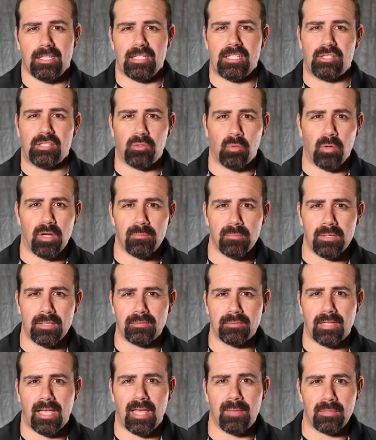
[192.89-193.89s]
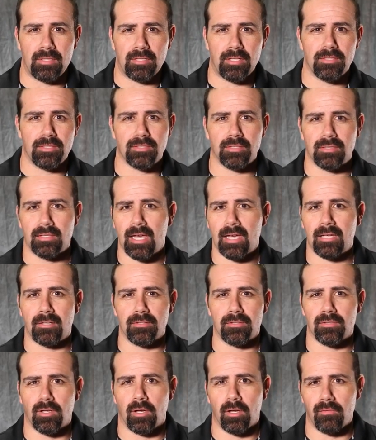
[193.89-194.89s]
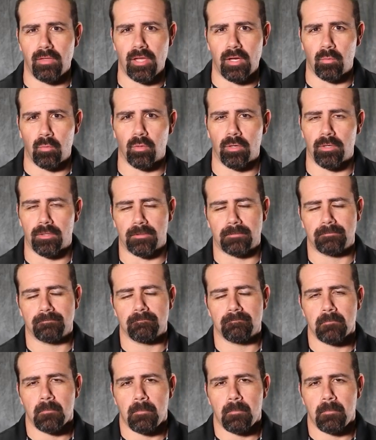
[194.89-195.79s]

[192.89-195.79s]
equipment, ammunition? How does all that work?